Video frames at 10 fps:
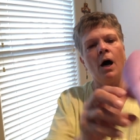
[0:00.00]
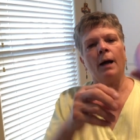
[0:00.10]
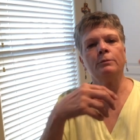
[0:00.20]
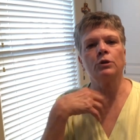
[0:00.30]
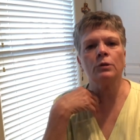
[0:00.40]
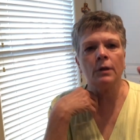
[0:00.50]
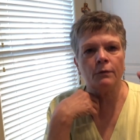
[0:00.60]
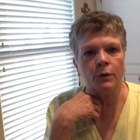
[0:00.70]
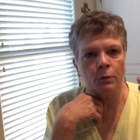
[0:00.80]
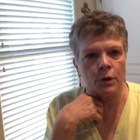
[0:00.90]
I'm sure
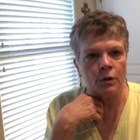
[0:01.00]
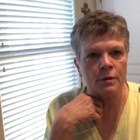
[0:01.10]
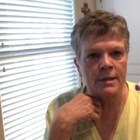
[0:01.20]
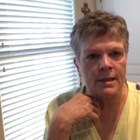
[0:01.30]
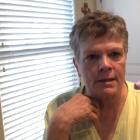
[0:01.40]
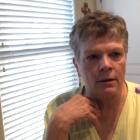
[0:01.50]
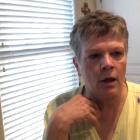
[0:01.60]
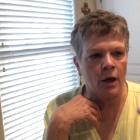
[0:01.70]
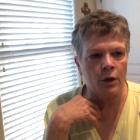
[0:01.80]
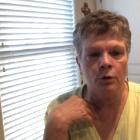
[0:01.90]
if you were to use this a
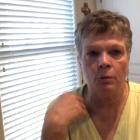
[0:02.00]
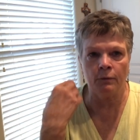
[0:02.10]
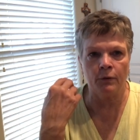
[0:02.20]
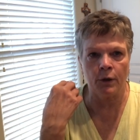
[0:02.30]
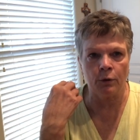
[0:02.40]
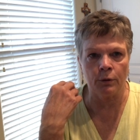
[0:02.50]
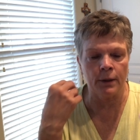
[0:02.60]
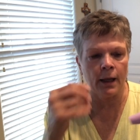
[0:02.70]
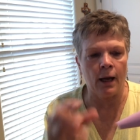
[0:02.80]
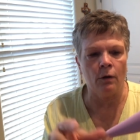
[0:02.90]
lot, you would figure
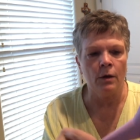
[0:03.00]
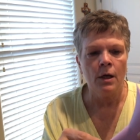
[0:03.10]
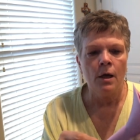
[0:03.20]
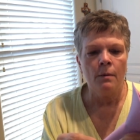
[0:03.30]
it out.